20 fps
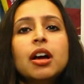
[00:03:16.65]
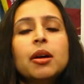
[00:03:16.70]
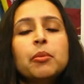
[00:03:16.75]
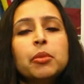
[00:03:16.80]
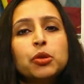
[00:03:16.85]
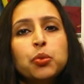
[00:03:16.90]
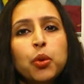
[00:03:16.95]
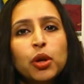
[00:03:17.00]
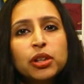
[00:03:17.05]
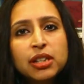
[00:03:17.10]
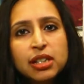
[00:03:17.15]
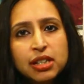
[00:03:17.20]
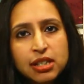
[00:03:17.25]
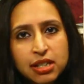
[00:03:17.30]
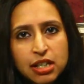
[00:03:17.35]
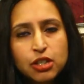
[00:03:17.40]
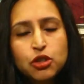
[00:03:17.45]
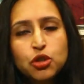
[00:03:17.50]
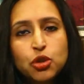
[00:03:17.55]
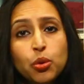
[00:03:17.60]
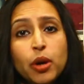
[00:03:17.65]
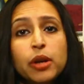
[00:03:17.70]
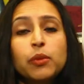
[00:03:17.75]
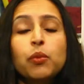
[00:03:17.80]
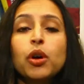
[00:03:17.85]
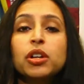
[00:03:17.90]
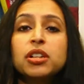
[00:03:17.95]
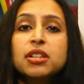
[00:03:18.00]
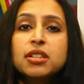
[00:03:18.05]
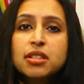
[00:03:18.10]
But what they did do, and
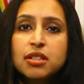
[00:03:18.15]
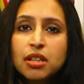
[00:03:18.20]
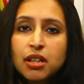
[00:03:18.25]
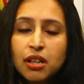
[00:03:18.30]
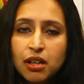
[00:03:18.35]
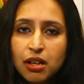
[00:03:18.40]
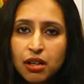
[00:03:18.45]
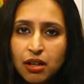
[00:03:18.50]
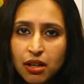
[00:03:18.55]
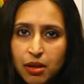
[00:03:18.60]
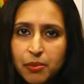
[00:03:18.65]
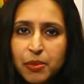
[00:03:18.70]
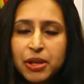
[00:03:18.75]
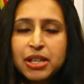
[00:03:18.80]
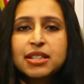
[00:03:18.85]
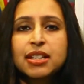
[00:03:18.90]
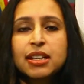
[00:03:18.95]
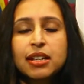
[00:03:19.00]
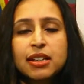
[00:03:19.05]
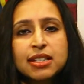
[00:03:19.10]
what is amazing,